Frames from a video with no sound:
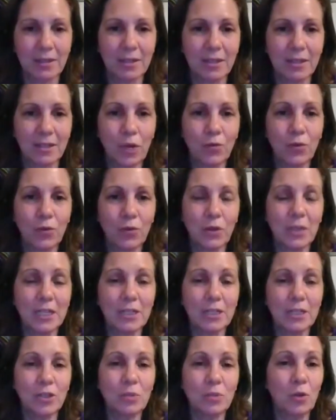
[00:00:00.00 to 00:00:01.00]
If you need
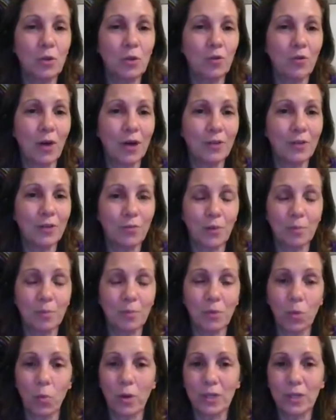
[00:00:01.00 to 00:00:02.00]
to move on from the
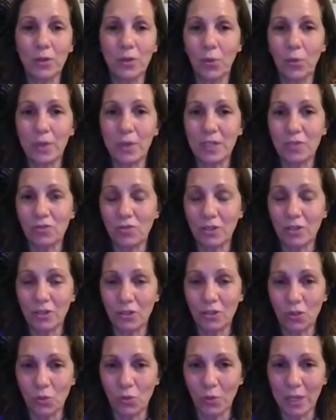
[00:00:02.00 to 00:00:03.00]
one question
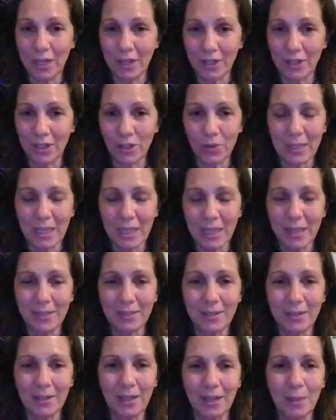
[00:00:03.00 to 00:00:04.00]
to another in that
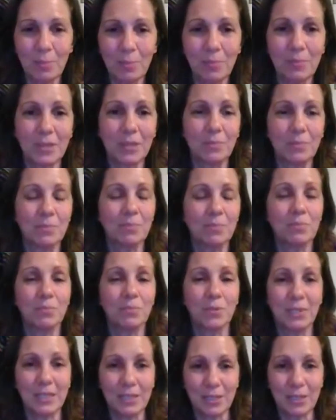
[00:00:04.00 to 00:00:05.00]
time,
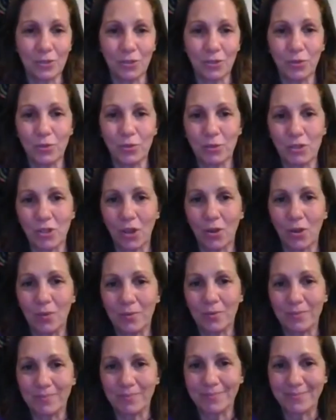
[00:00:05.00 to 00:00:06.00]
please do so.
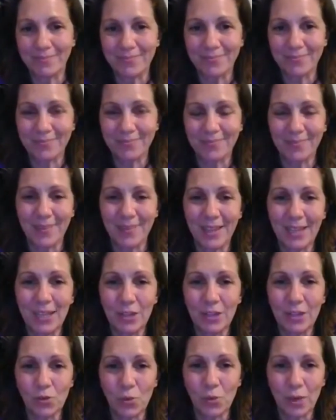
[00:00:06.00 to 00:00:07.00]

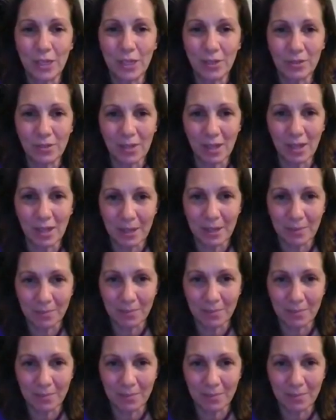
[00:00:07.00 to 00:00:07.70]
Enjoy your time.